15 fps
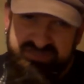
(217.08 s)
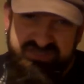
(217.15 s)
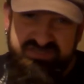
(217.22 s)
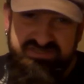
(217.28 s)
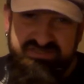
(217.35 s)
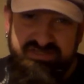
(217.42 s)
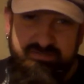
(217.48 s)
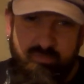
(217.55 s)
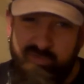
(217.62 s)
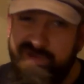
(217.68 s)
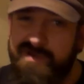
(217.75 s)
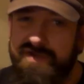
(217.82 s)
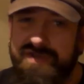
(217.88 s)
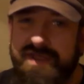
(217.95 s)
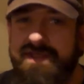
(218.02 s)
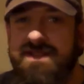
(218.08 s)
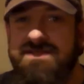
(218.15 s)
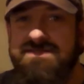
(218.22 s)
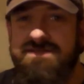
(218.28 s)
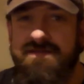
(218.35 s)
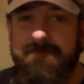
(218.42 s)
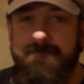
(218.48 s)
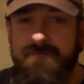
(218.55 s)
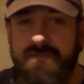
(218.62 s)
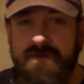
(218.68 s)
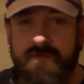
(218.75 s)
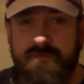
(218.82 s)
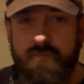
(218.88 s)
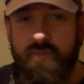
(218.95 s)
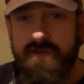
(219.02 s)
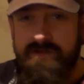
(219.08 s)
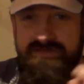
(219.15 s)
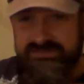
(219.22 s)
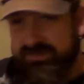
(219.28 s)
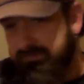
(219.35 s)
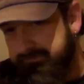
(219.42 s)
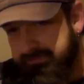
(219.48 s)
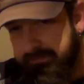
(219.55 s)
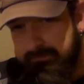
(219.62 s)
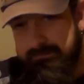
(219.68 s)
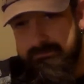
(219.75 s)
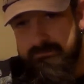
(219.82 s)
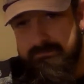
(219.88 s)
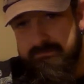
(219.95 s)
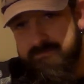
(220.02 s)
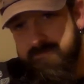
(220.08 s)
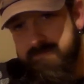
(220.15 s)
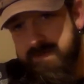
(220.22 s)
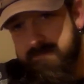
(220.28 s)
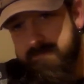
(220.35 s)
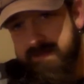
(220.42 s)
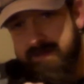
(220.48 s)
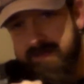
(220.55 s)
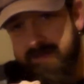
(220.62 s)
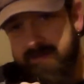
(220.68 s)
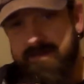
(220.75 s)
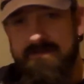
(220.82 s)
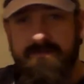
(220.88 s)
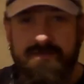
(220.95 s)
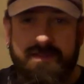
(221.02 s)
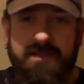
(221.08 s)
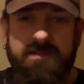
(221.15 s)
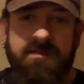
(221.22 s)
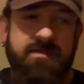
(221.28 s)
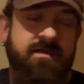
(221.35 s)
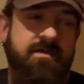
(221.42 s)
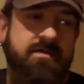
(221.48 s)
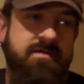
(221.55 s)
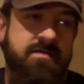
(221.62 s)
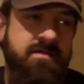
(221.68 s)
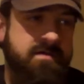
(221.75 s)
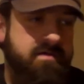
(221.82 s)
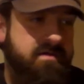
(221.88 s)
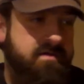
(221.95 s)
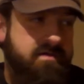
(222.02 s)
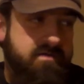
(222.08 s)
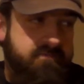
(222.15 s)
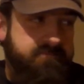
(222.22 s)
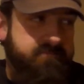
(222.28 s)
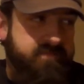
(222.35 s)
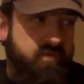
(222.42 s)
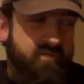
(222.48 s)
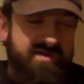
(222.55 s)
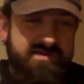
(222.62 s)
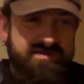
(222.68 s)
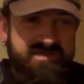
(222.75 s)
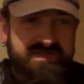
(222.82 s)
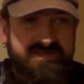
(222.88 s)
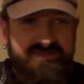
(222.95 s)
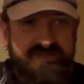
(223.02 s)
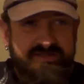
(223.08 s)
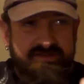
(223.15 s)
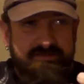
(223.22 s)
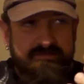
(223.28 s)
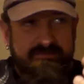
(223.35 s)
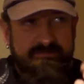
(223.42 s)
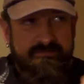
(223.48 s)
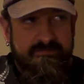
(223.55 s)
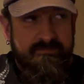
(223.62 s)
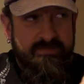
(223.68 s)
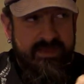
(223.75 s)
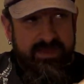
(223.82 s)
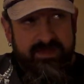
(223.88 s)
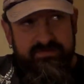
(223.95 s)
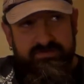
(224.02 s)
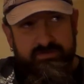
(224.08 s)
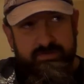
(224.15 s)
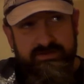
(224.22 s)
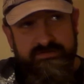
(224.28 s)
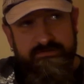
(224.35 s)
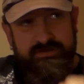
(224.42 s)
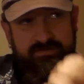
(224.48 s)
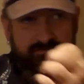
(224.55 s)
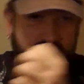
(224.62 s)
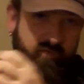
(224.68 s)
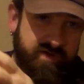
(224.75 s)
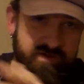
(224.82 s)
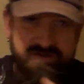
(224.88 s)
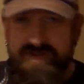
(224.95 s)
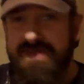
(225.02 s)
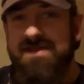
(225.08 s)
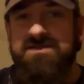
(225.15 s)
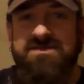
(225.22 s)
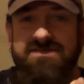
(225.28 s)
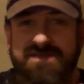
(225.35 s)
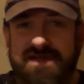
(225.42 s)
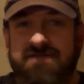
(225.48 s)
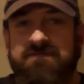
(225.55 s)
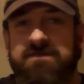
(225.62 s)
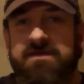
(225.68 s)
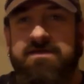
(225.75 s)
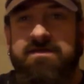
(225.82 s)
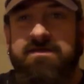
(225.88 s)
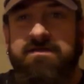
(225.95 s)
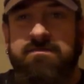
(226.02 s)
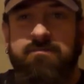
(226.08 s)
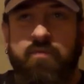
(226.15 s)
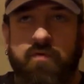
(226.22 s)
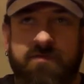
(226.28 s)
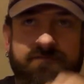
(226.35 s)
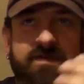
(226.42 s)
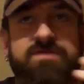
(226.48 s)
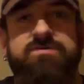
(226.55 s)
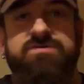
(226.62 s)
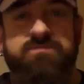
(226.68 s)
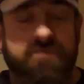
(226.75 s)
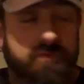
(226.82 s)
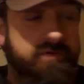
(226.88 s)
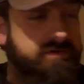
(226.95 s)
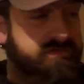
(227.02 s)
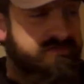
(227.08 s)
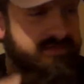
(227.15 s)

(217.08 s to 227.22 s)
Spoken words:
yeasts and the weird tastes and, you know, the weird stuff that you can make, you know, like the weird yeast you can add to it and give it weird taste. He's kind of like a more adventurous brewer.